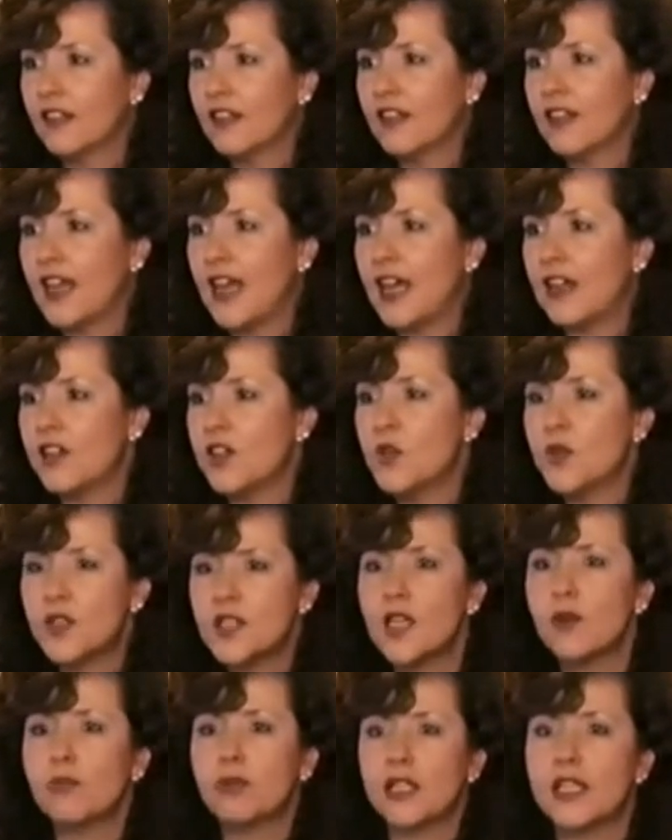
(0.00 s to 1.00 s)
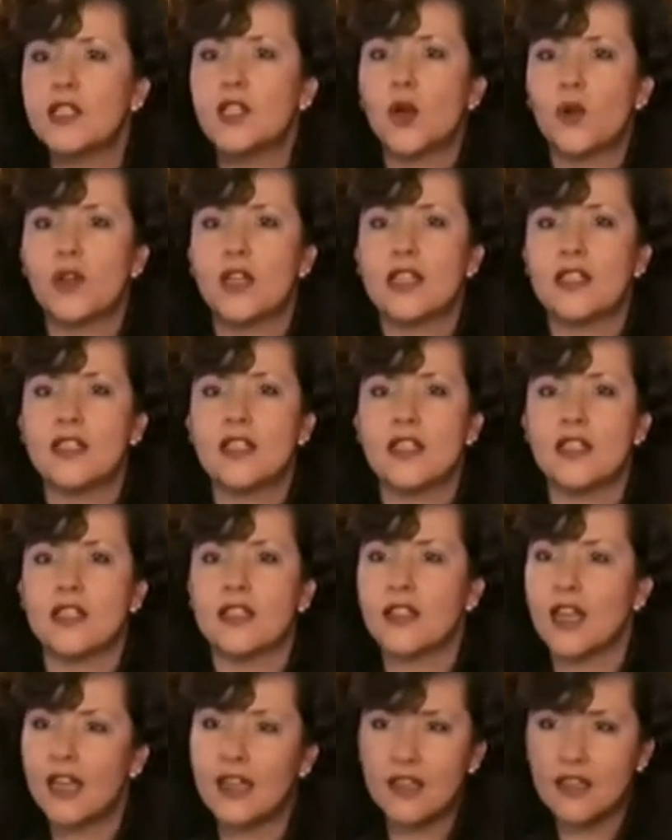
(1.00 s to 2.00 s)
that you simply don't exist.
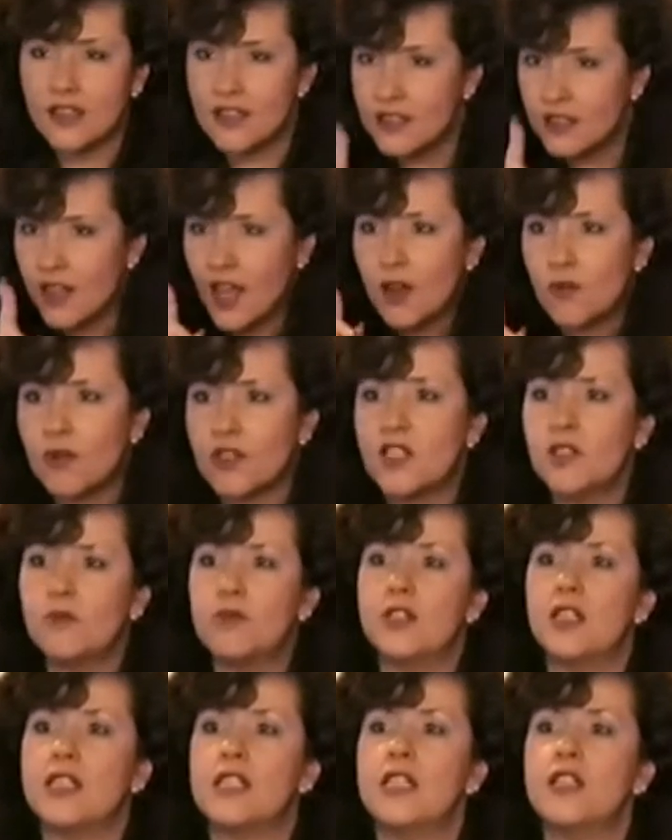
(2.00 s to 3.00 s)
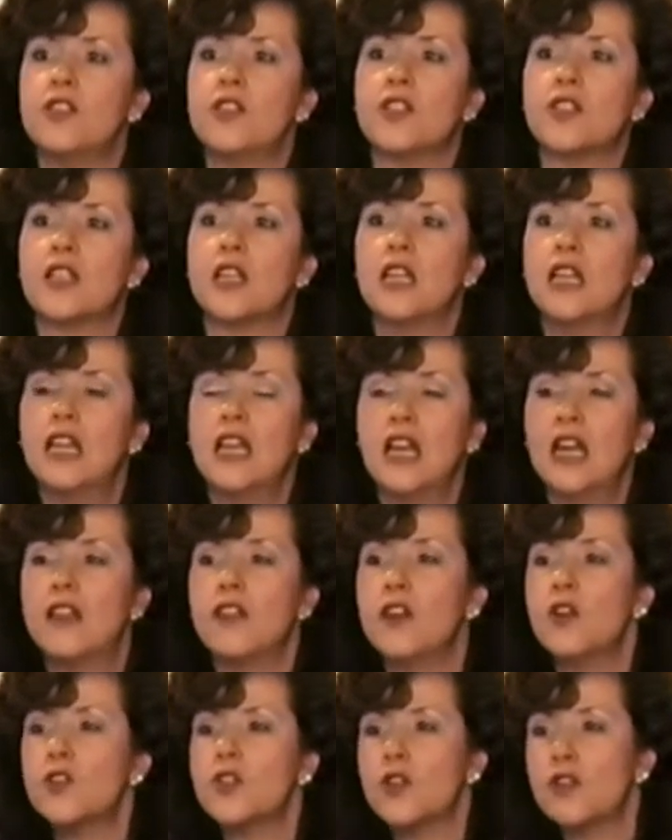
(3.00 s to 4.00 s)
That is not what the Buddha teaches. And
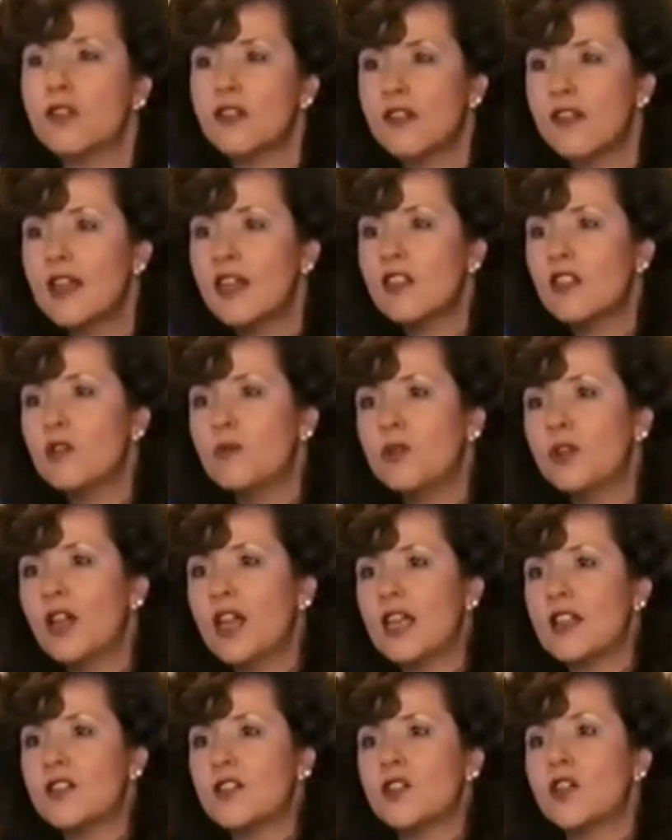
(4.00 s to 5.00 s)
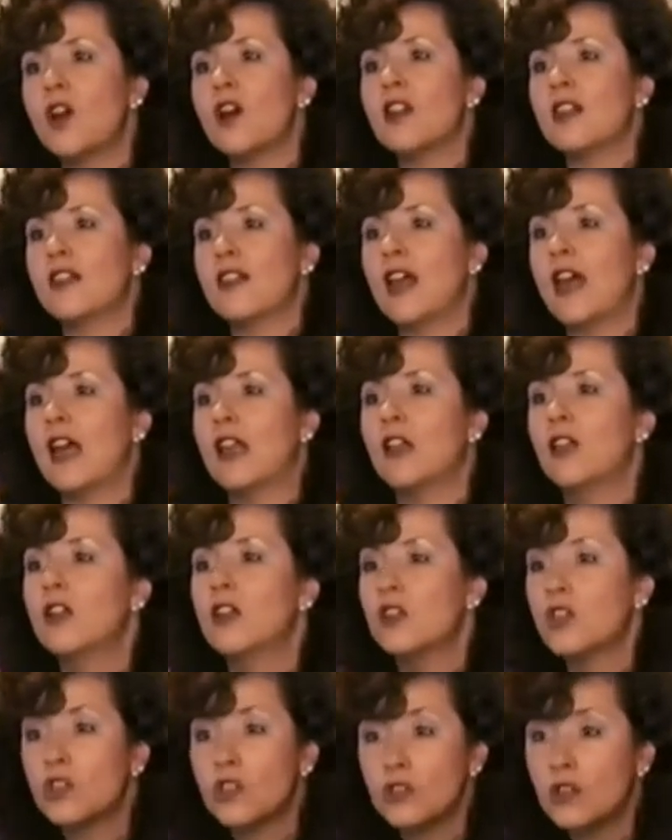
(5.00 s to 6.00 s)
those who think the Buddha has taught that
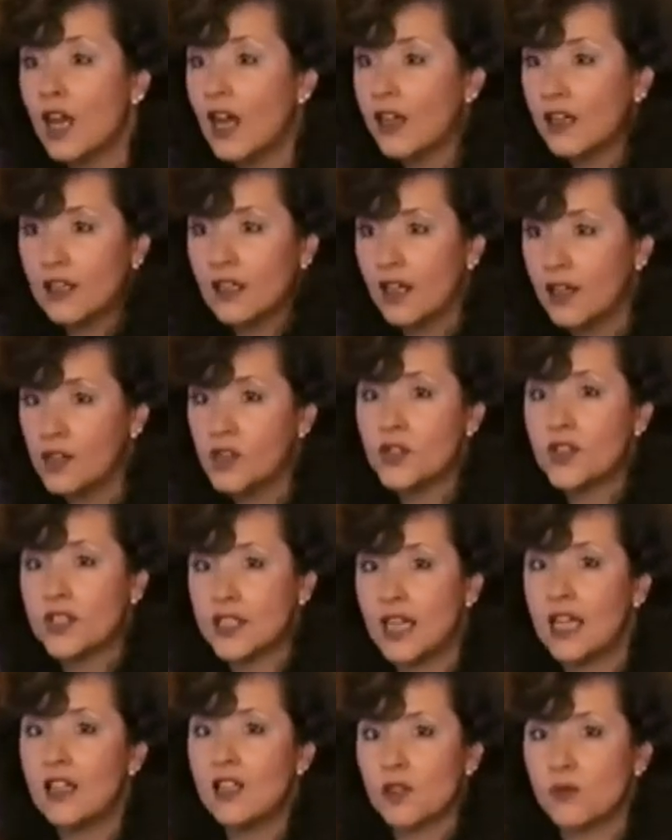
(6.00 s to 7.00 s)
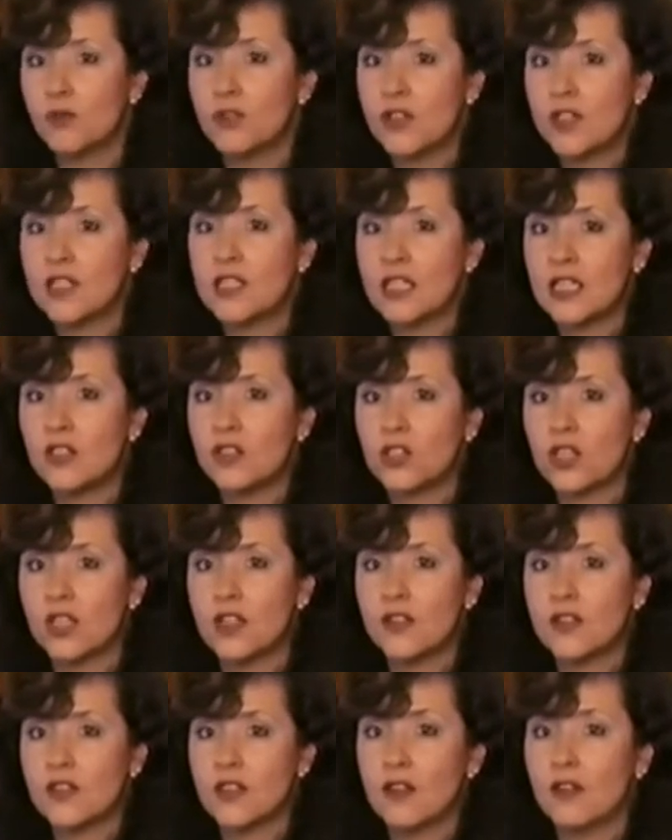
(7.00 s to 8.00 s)
do not understand the Buddha's
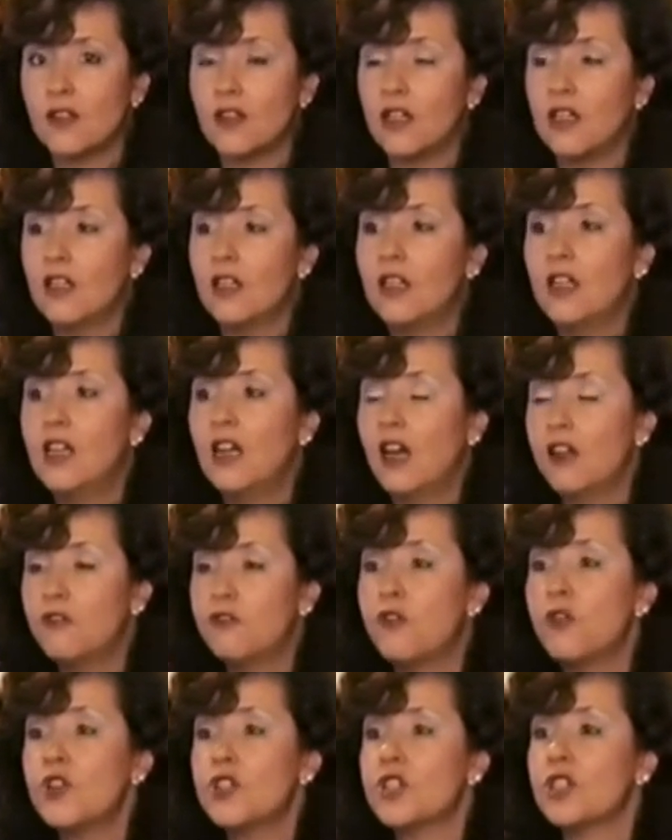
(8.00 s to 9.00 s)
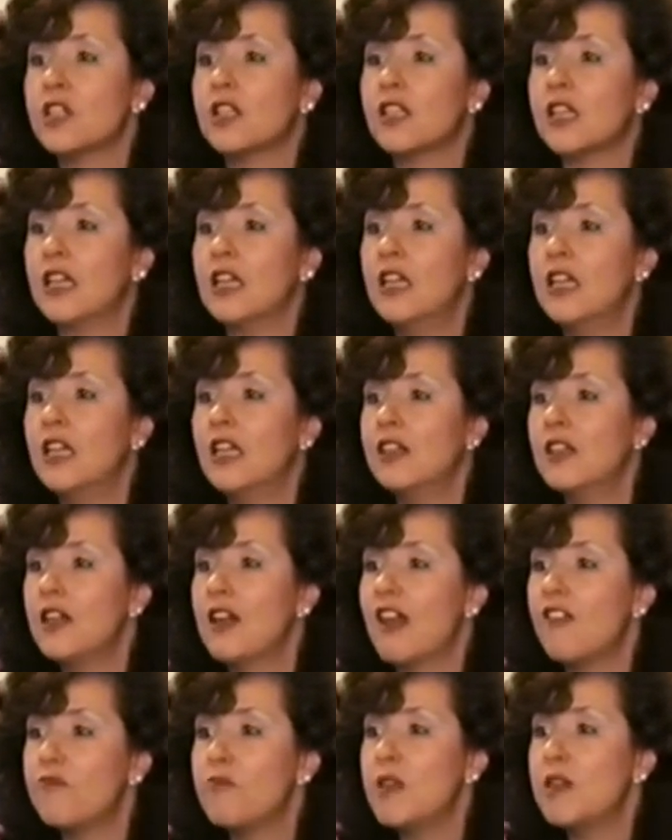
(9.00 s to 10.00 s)
teachings. Uh, unfortunately, there
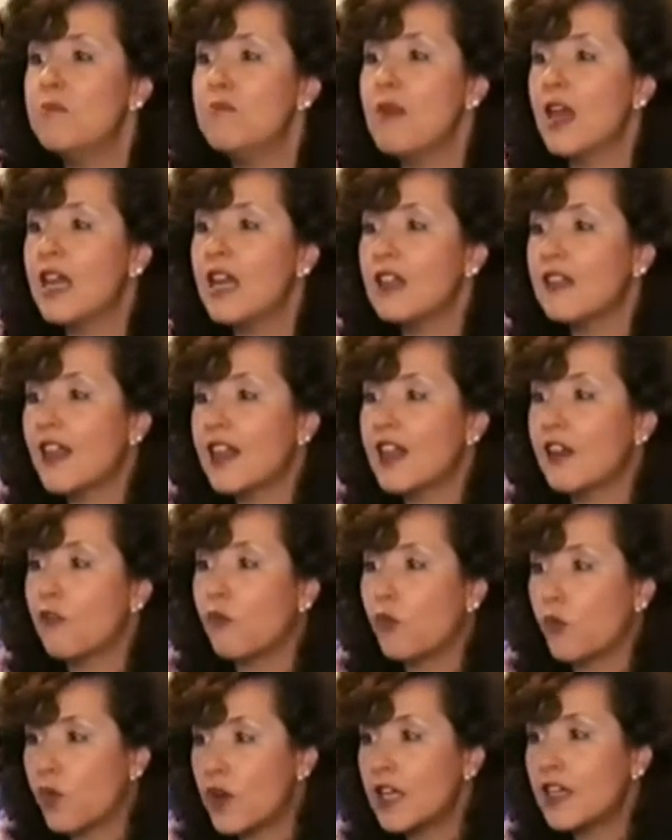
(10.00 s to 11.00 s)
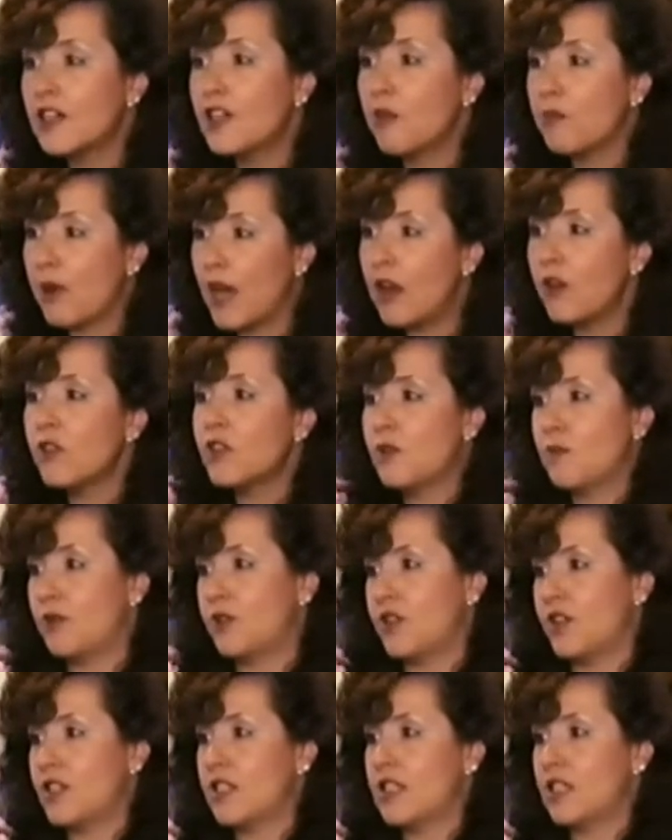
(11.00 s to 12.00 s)
have been many that have written about the
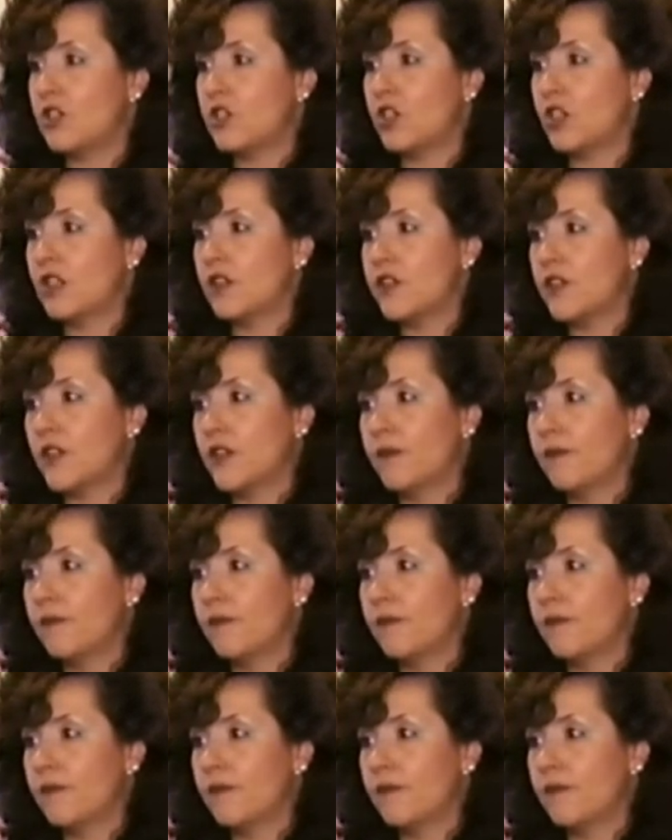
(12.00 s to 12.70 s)
Buddha's teachings